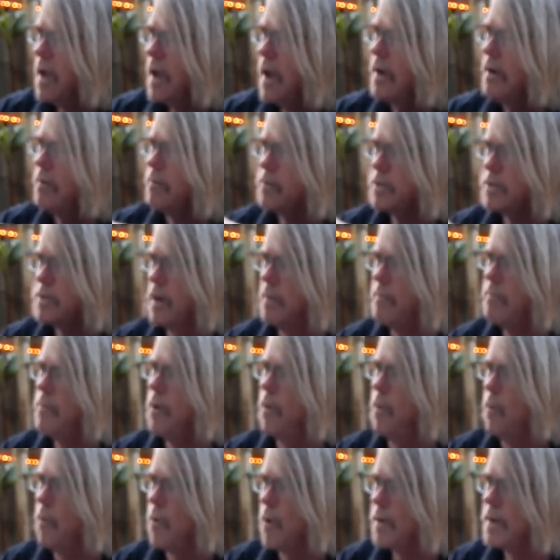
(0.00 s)
And right. it was something
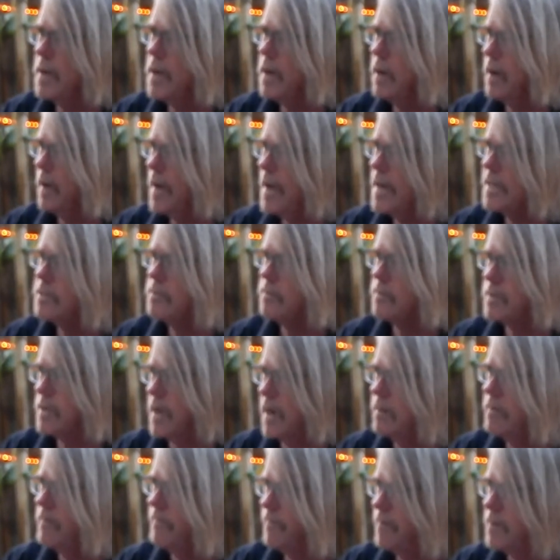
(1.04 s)
that working class, it was
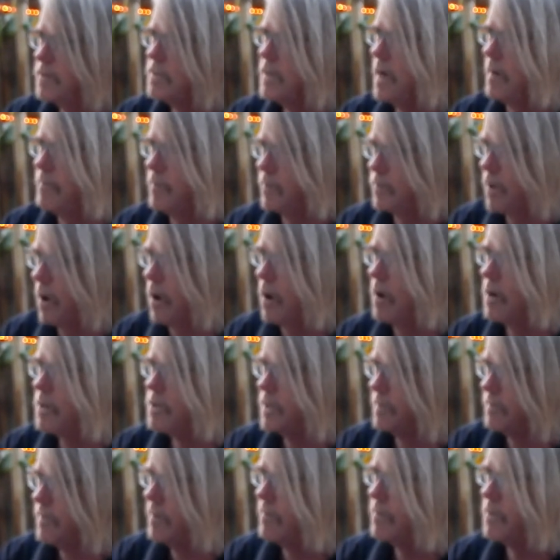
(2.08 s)
kind of the first time that the arts
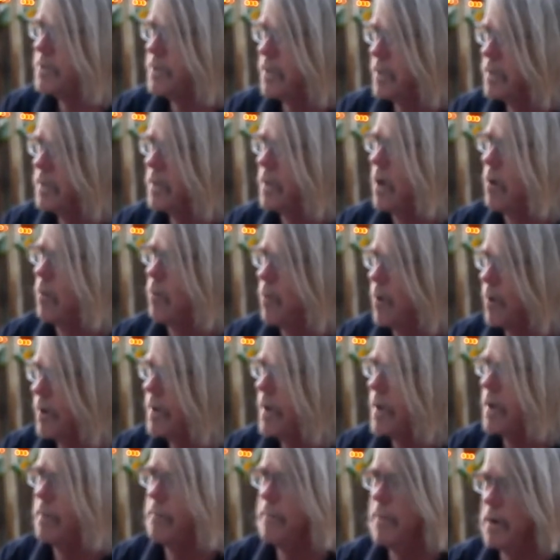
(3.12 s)
had been presented to like
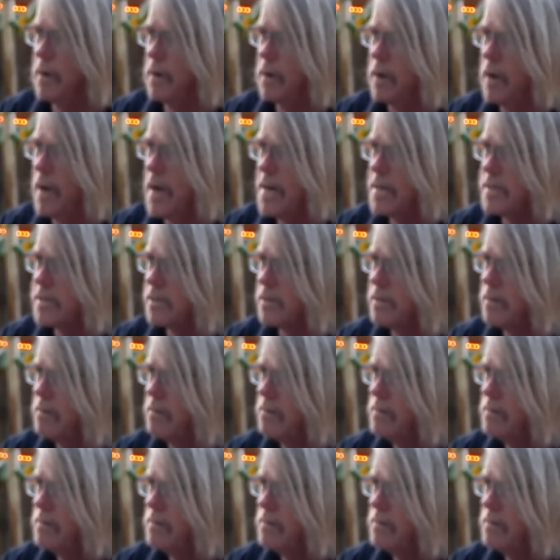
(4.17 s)
working and middle class